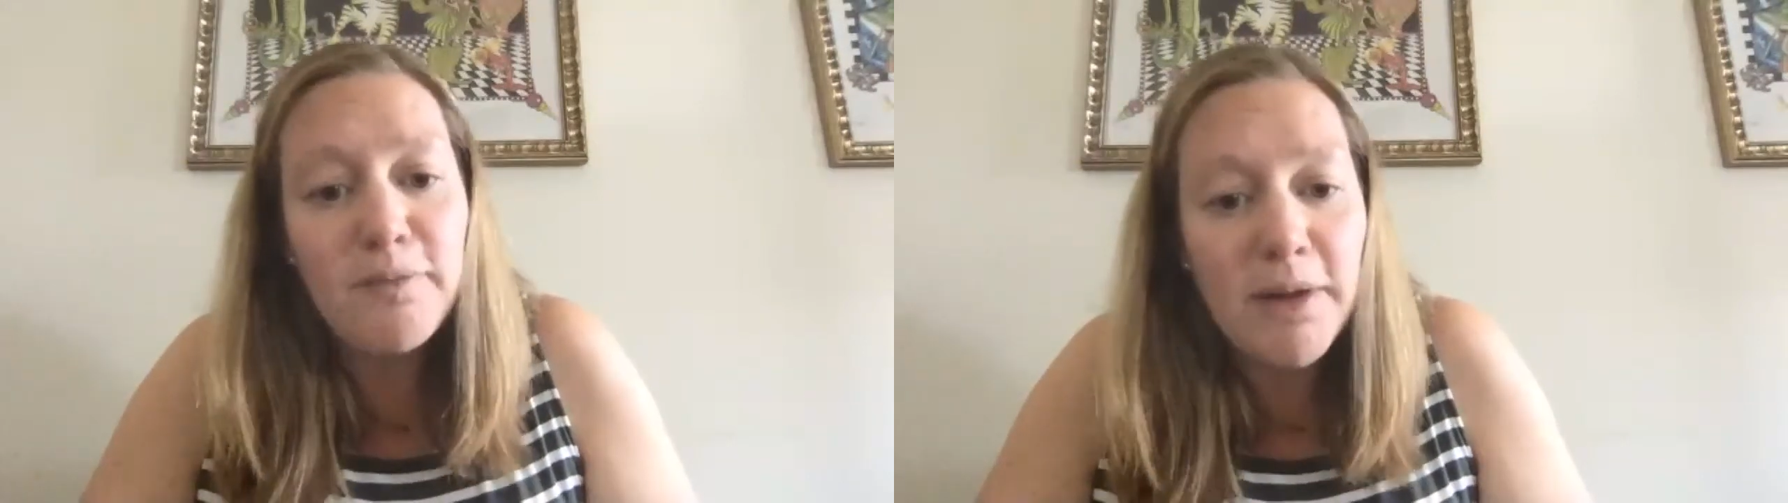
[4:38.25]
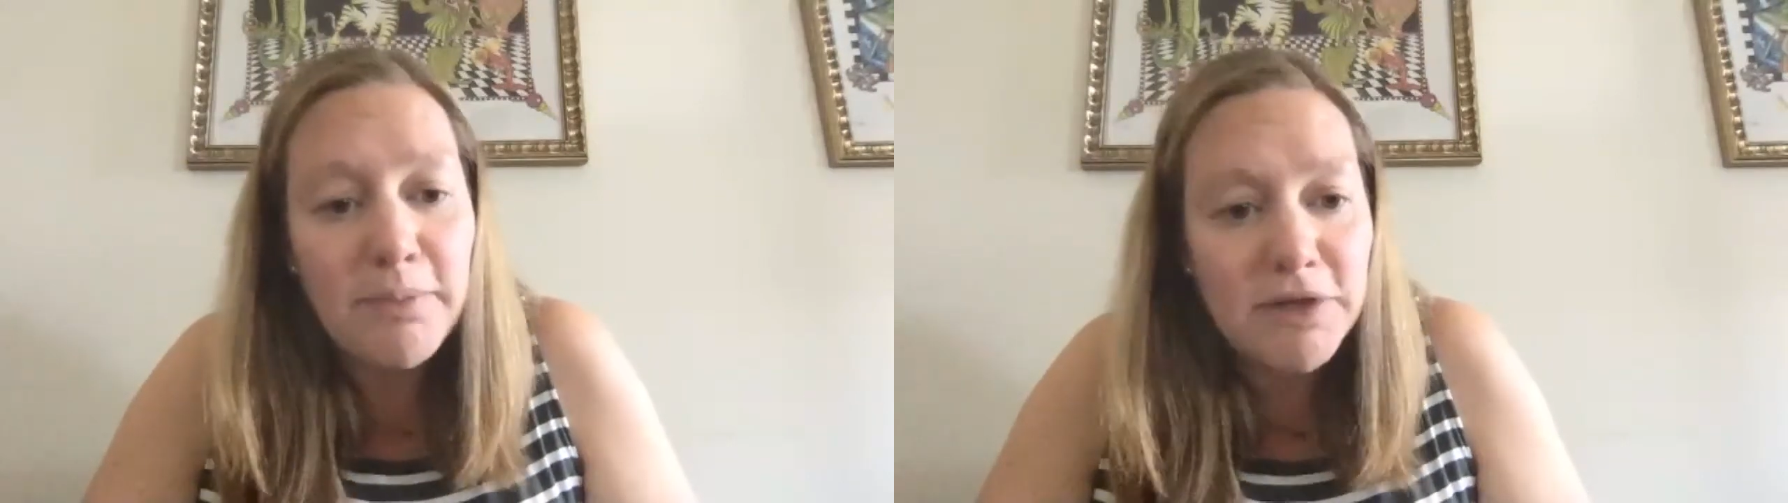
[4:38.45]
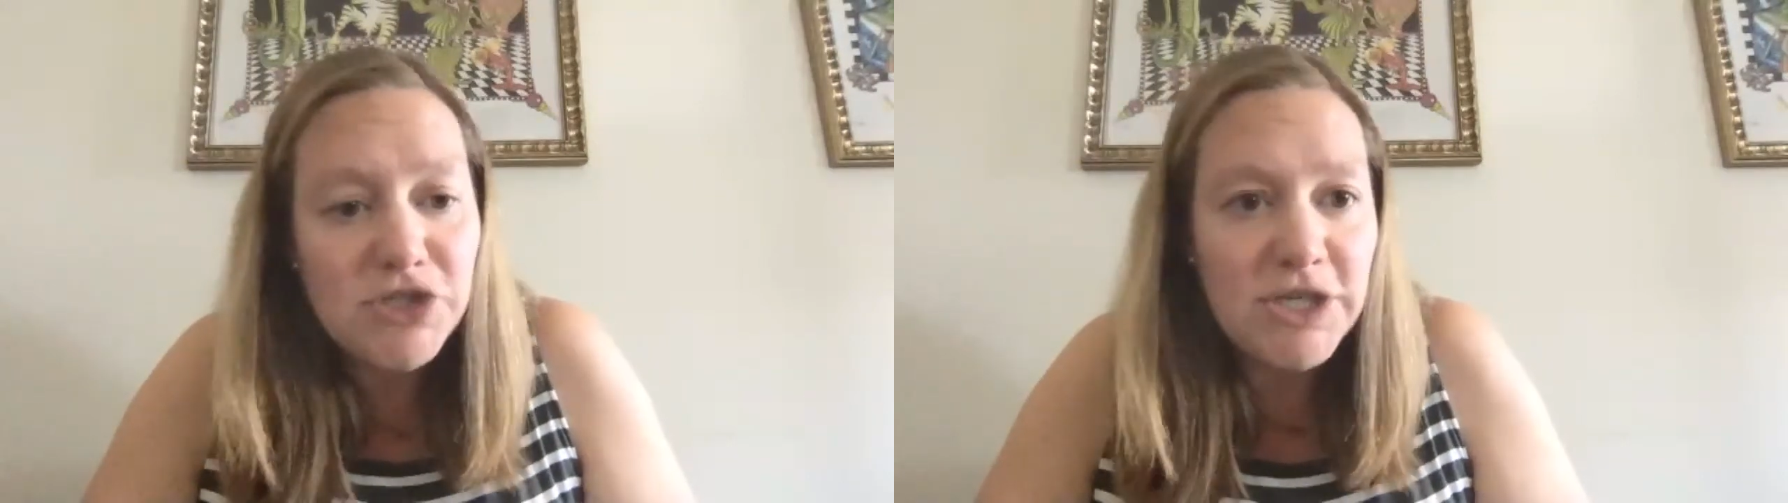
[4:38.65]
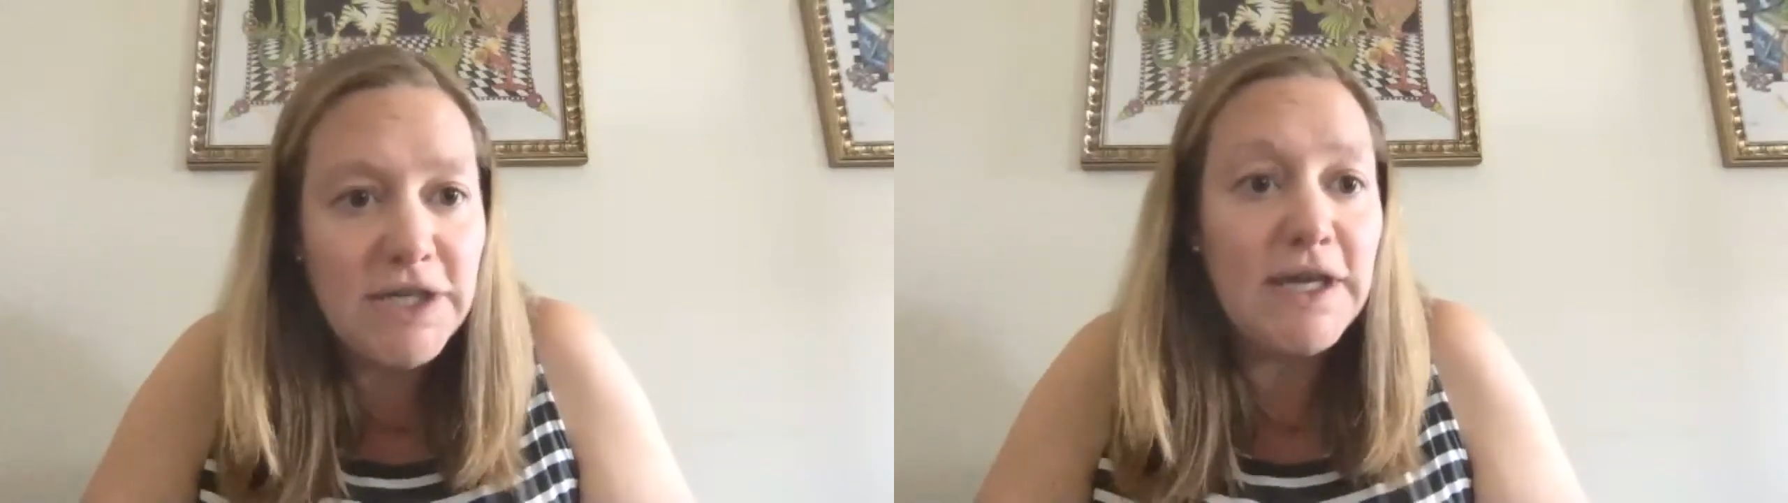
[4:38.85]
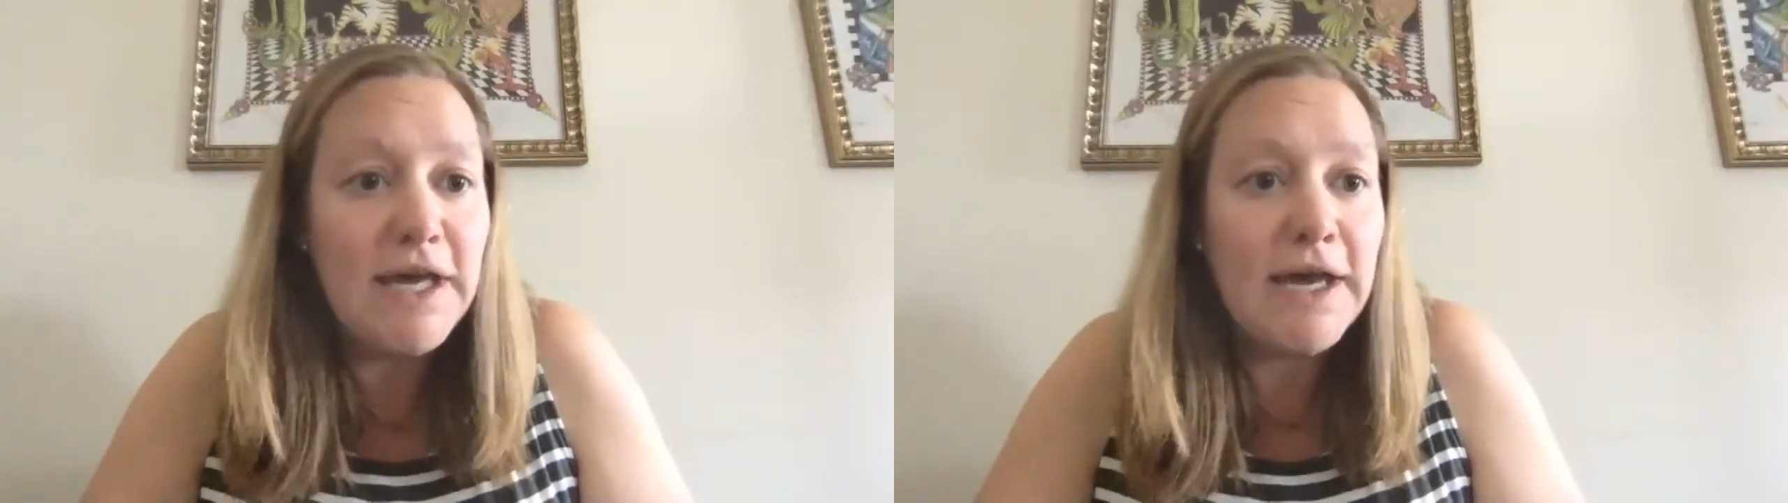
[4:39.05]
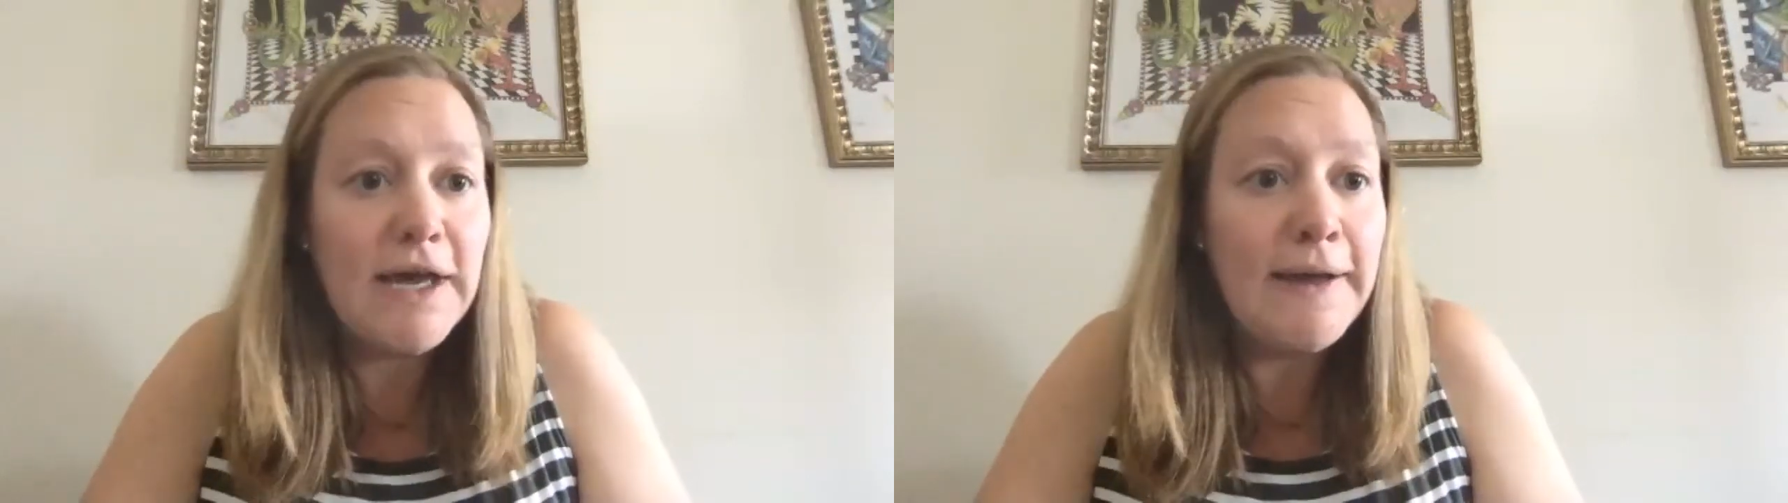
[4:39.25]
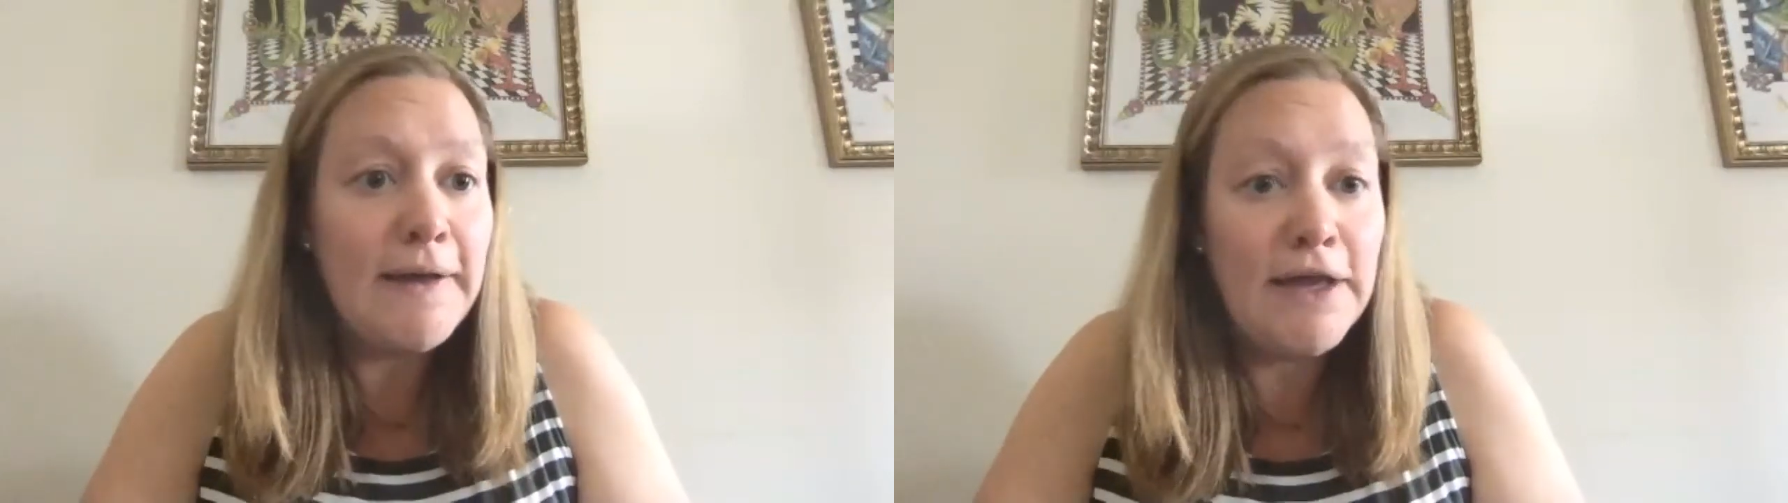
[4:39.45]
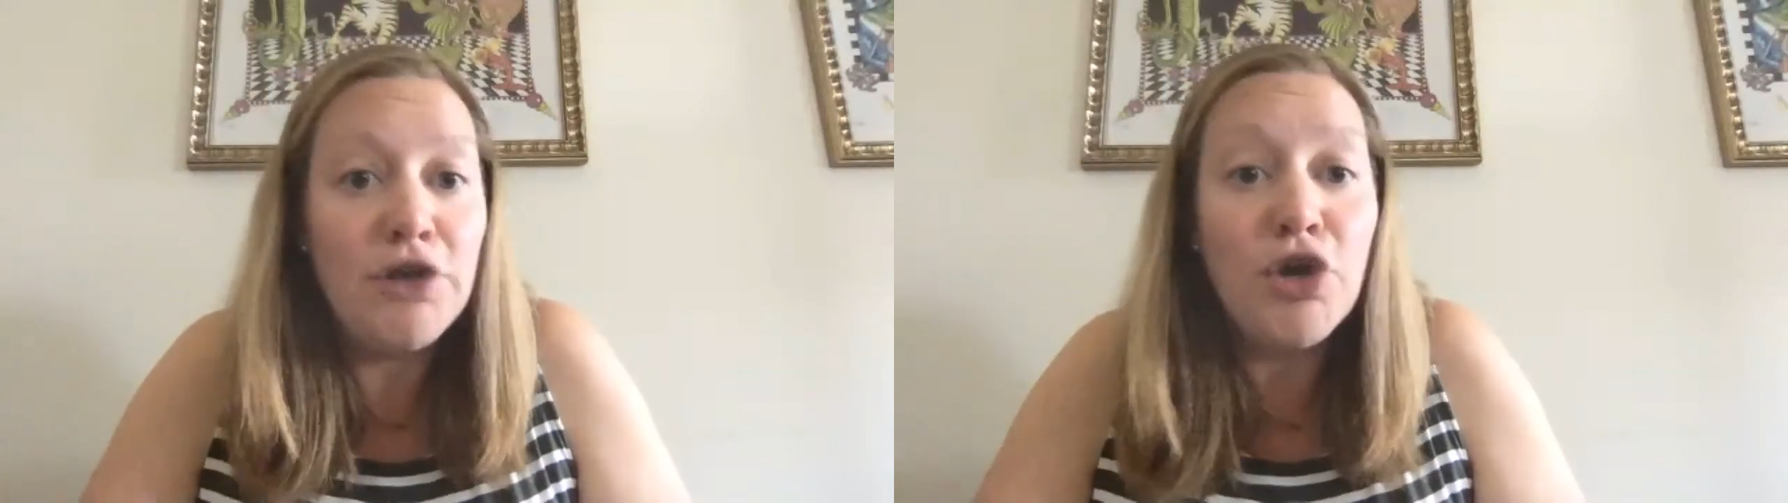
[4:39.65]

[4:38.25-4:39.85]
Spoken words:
publishing and